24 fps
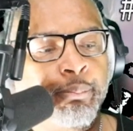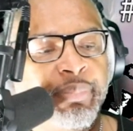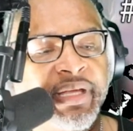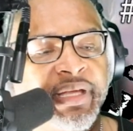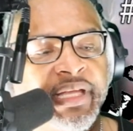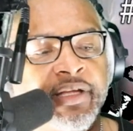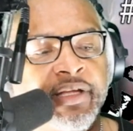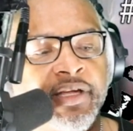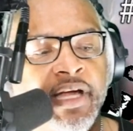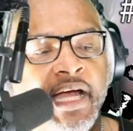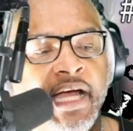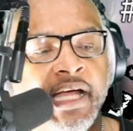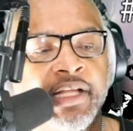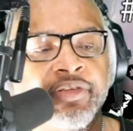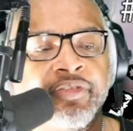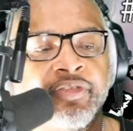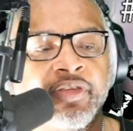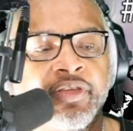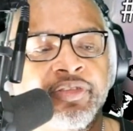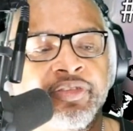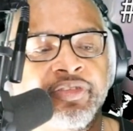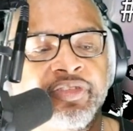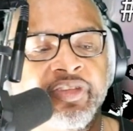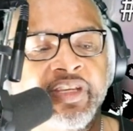
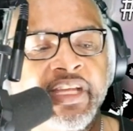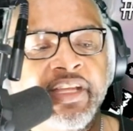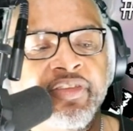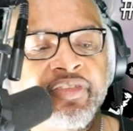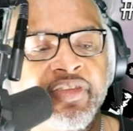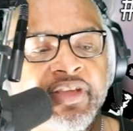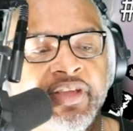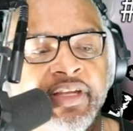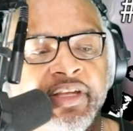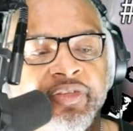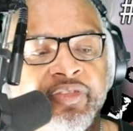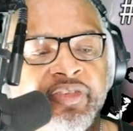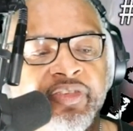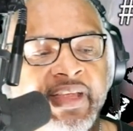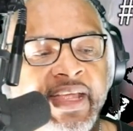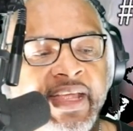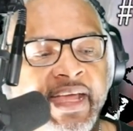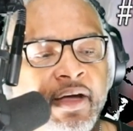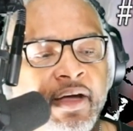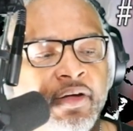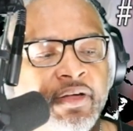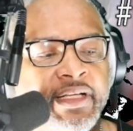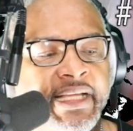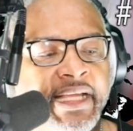because she's in the
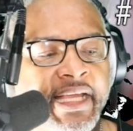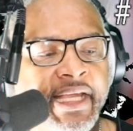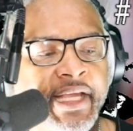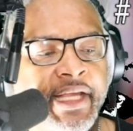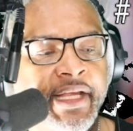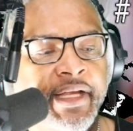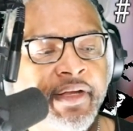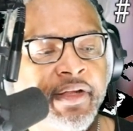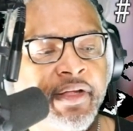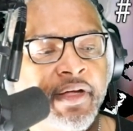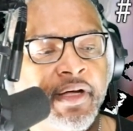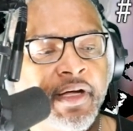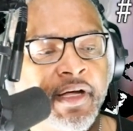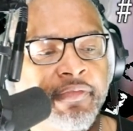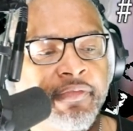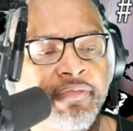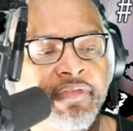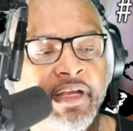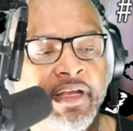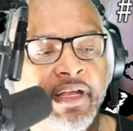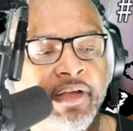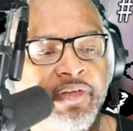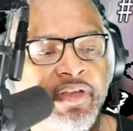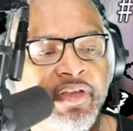tail end
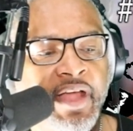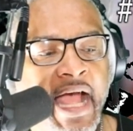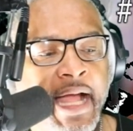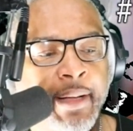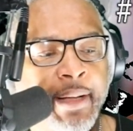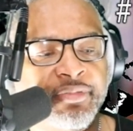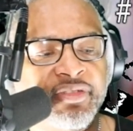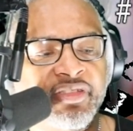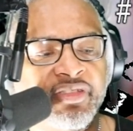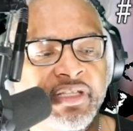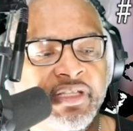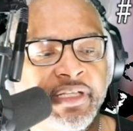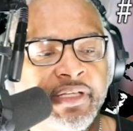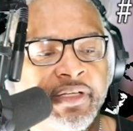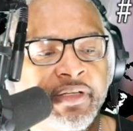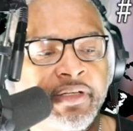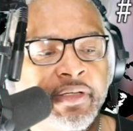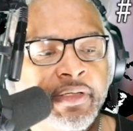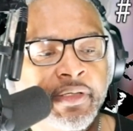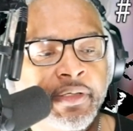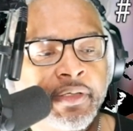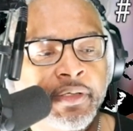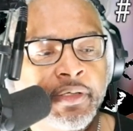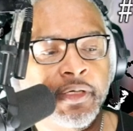of an adoption
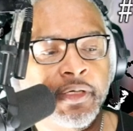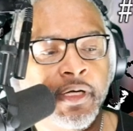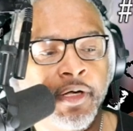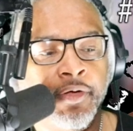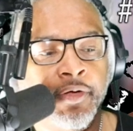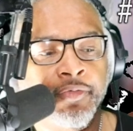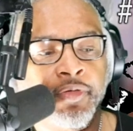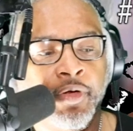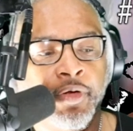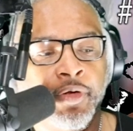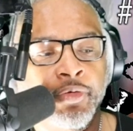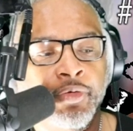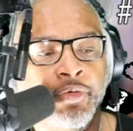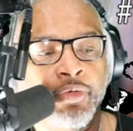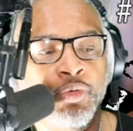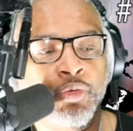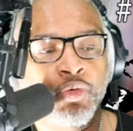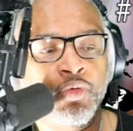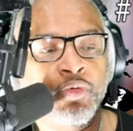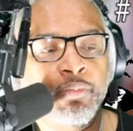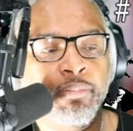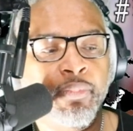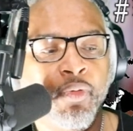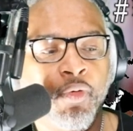of her
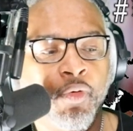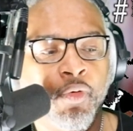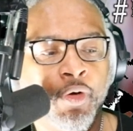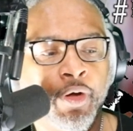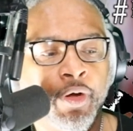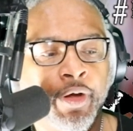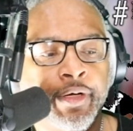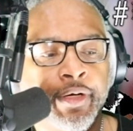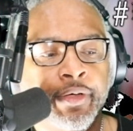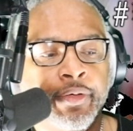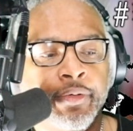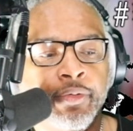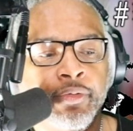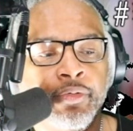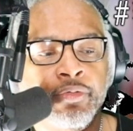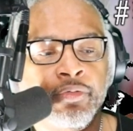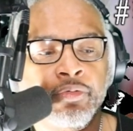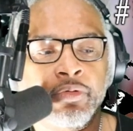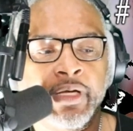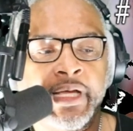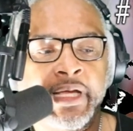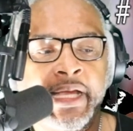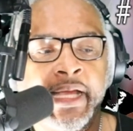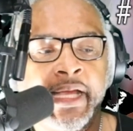newborn
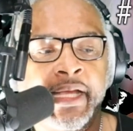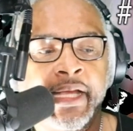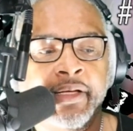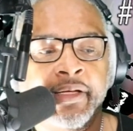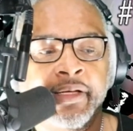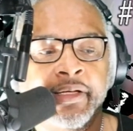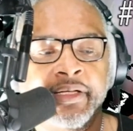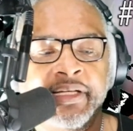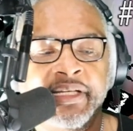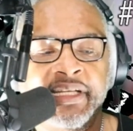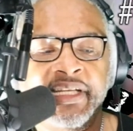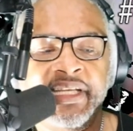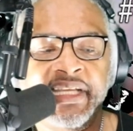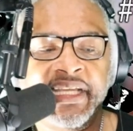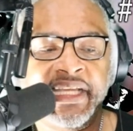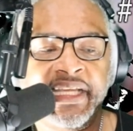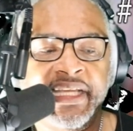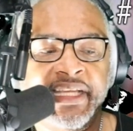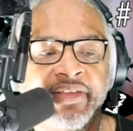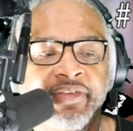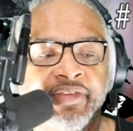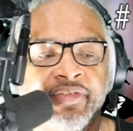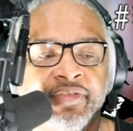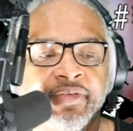grand
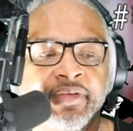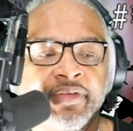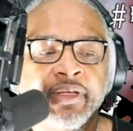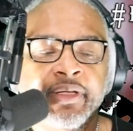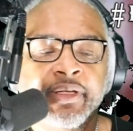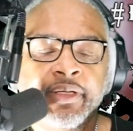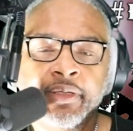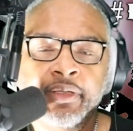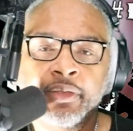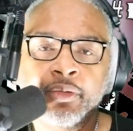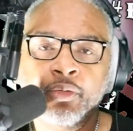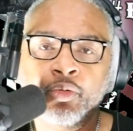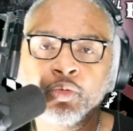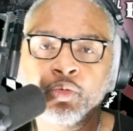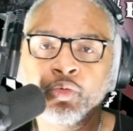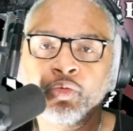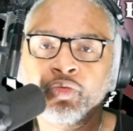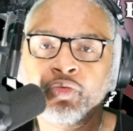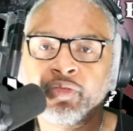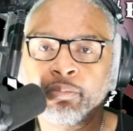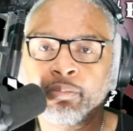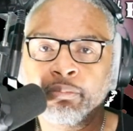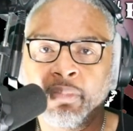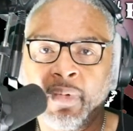niece,
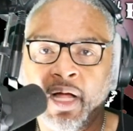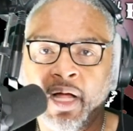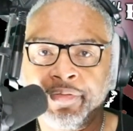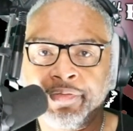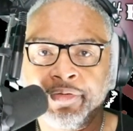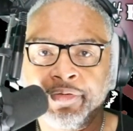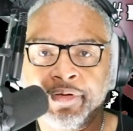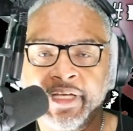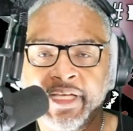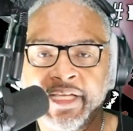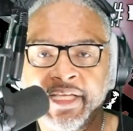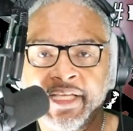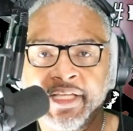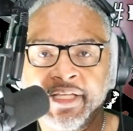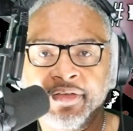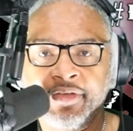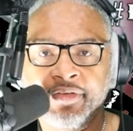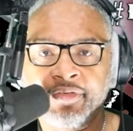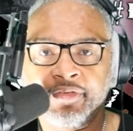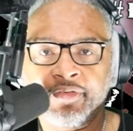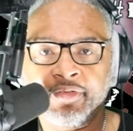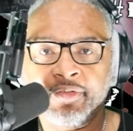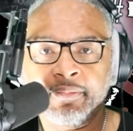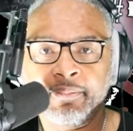whose mother
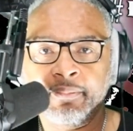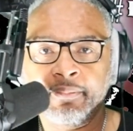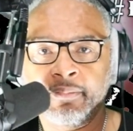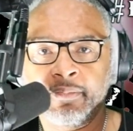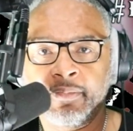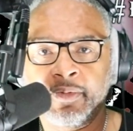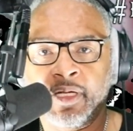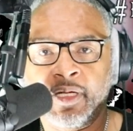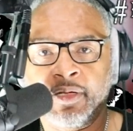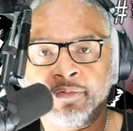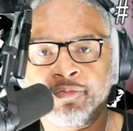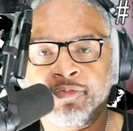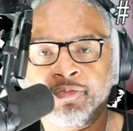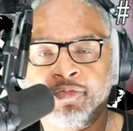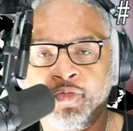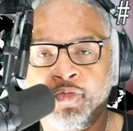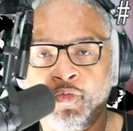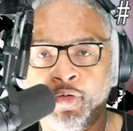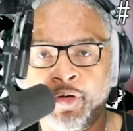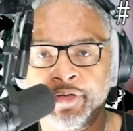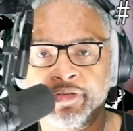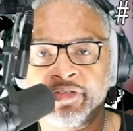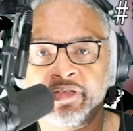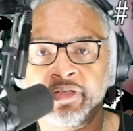is
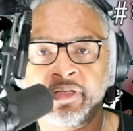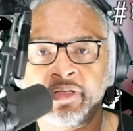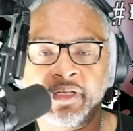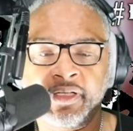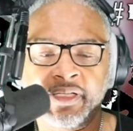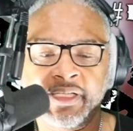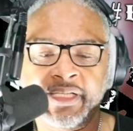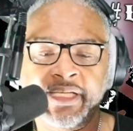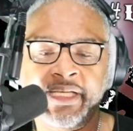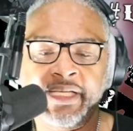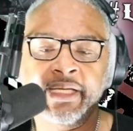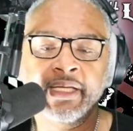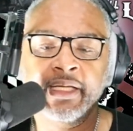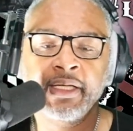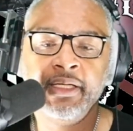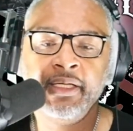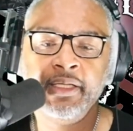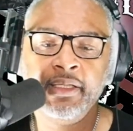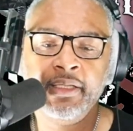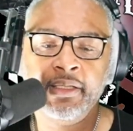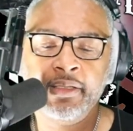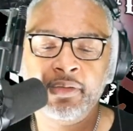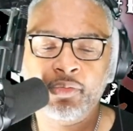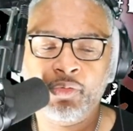unfortunately
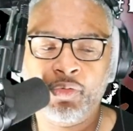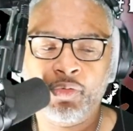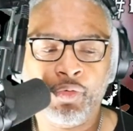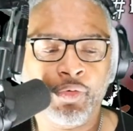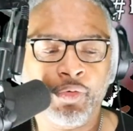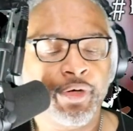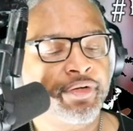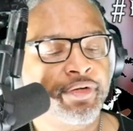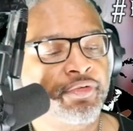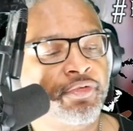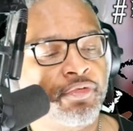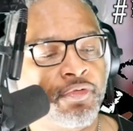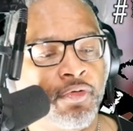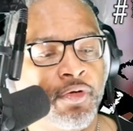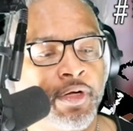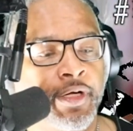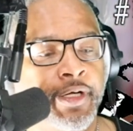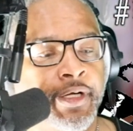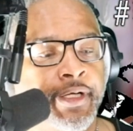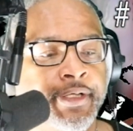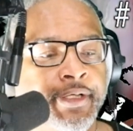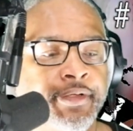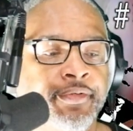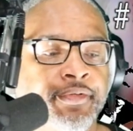on
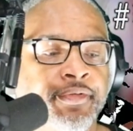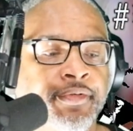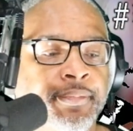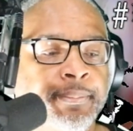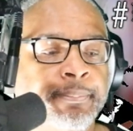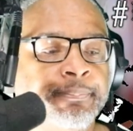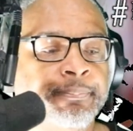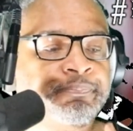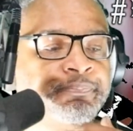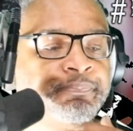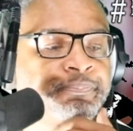drugs.